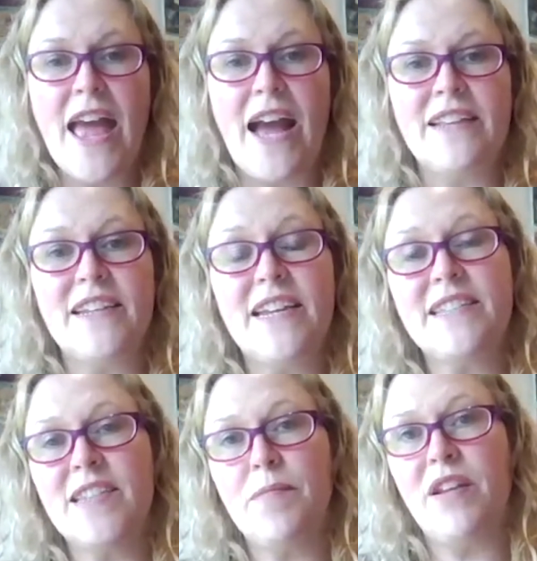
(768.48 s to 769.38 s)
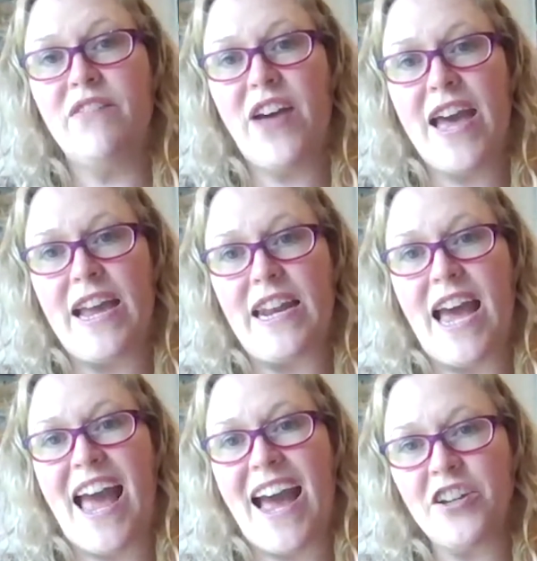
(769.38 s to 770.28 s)
And in a similar
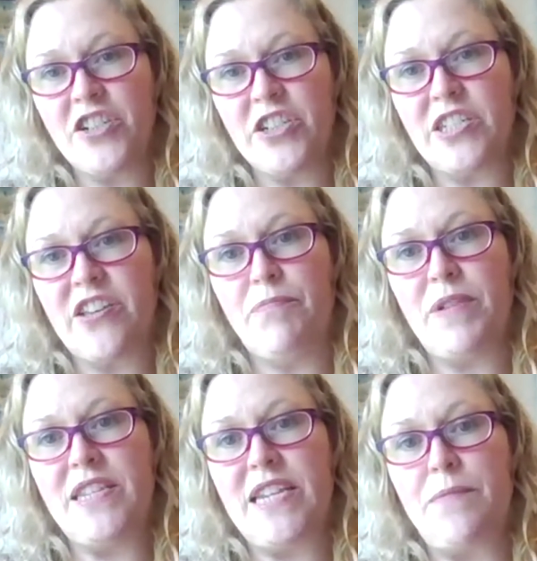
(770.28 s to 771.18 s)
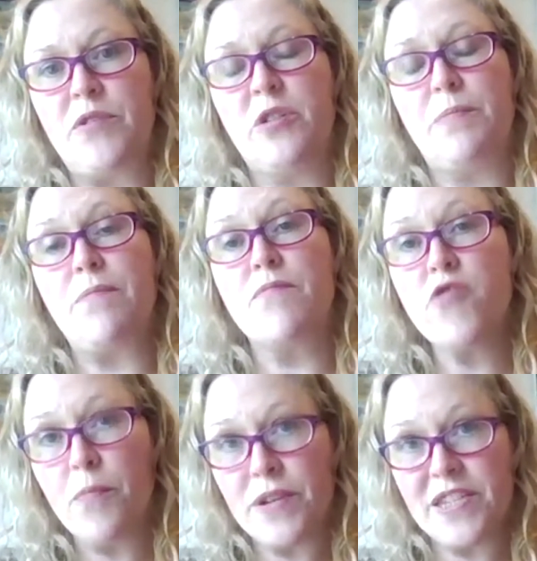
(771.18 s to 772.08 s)
vein, ashes have been deemed to be
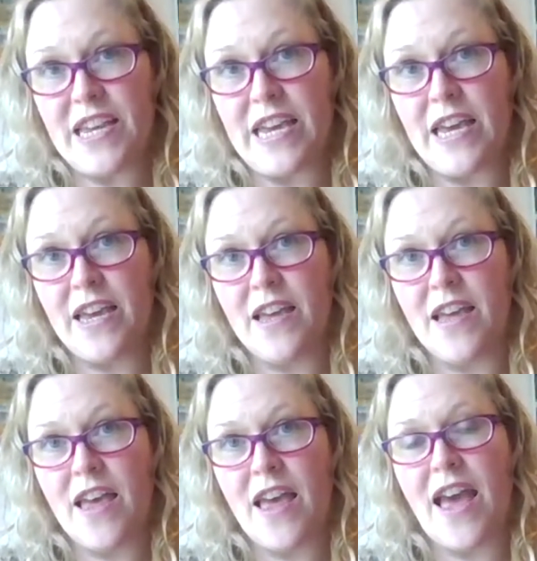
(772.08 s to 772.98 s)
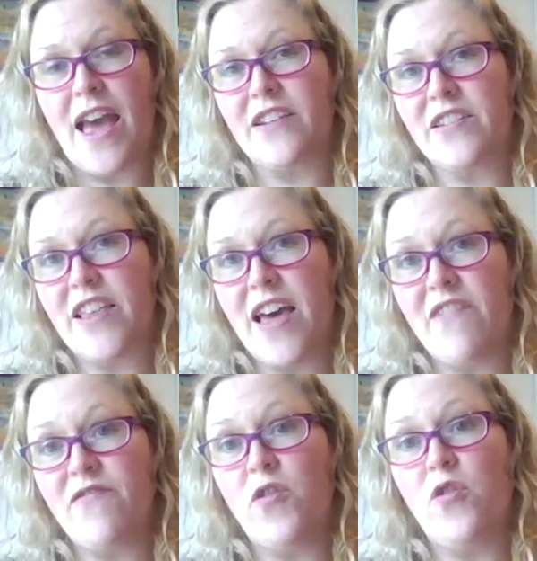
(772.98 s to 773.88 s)
property and
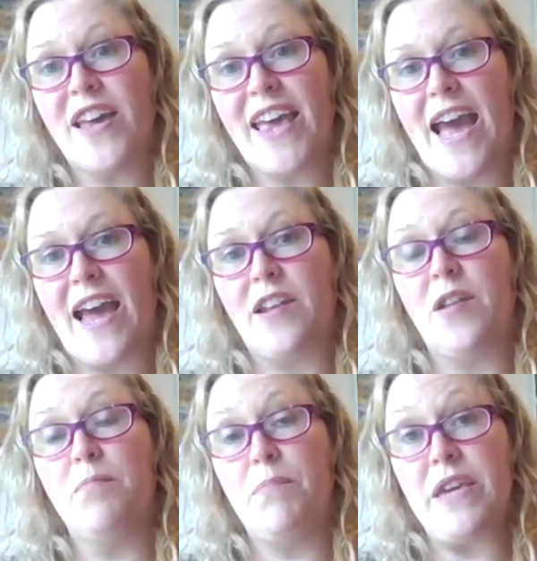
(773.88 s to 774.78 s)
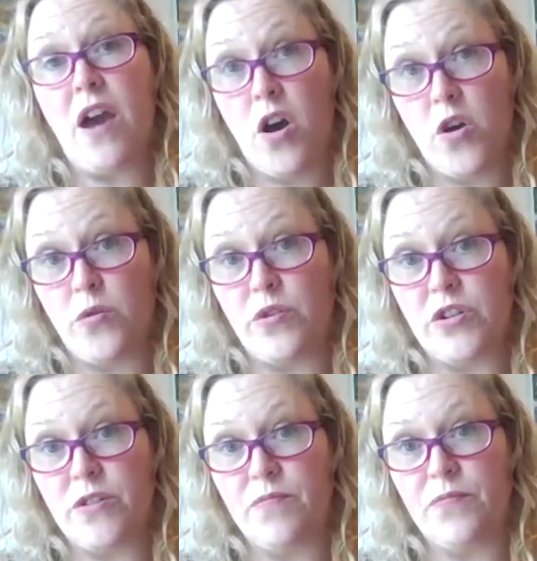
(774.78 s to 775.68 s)
therefore can be owned.